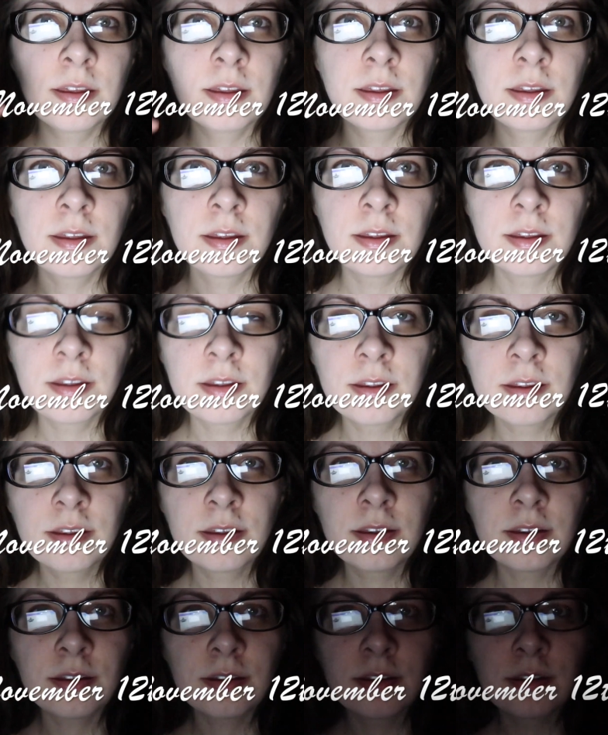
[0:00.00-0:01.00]

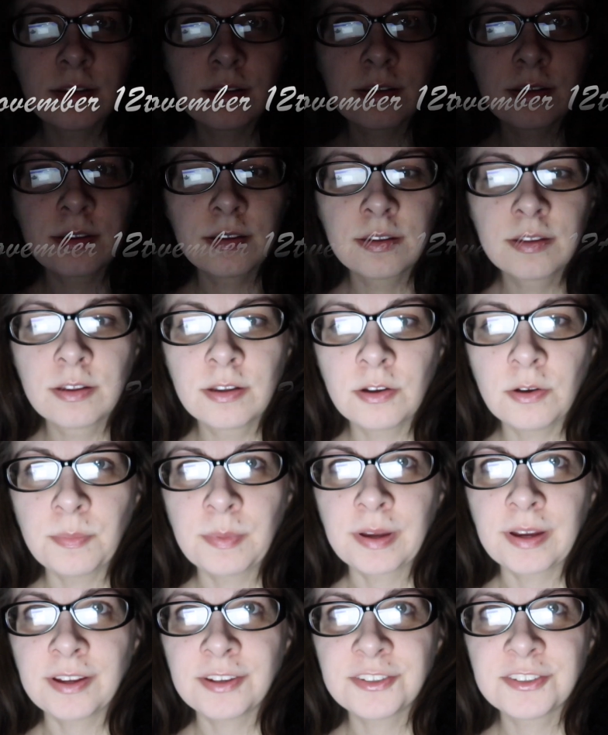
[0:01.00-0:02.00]
oh
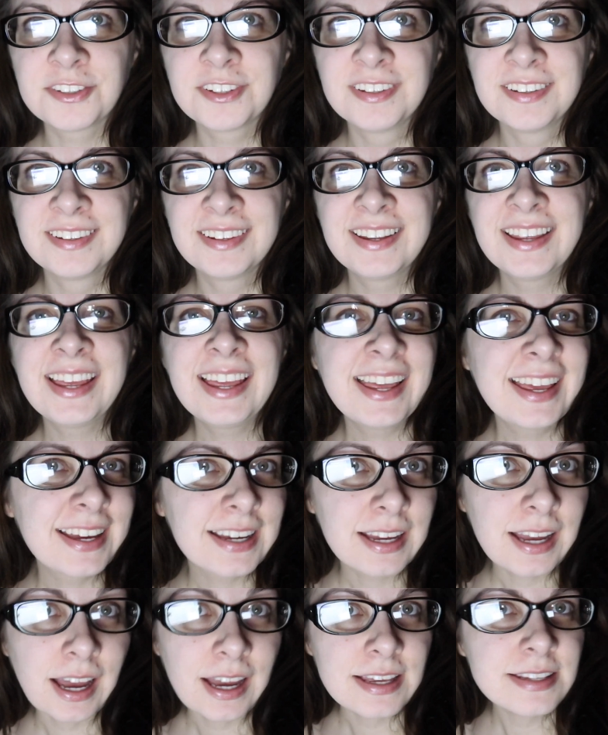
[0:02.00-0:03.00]
my gosh
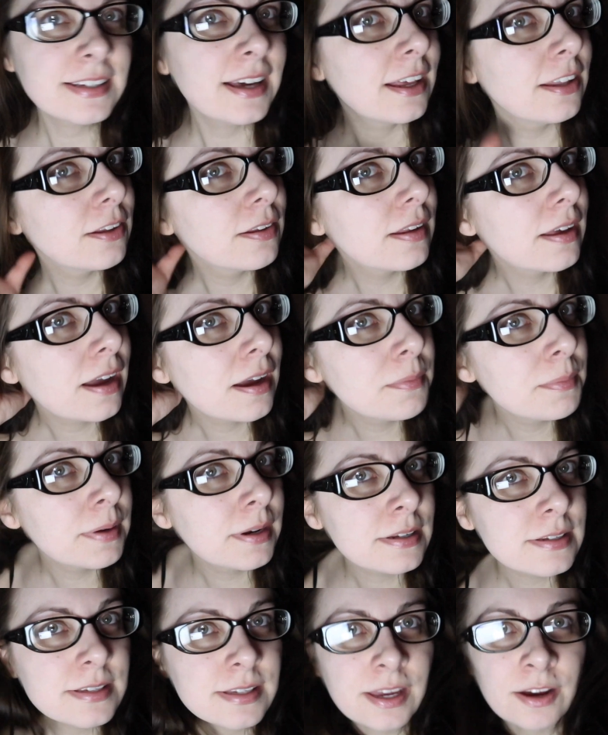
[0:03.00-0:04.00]
guys i look like i'm
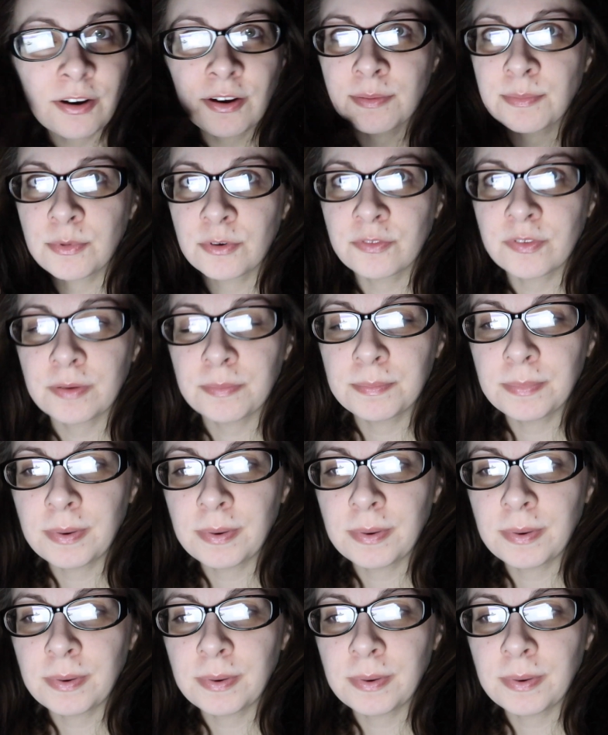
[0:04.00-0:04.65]
in a scary movie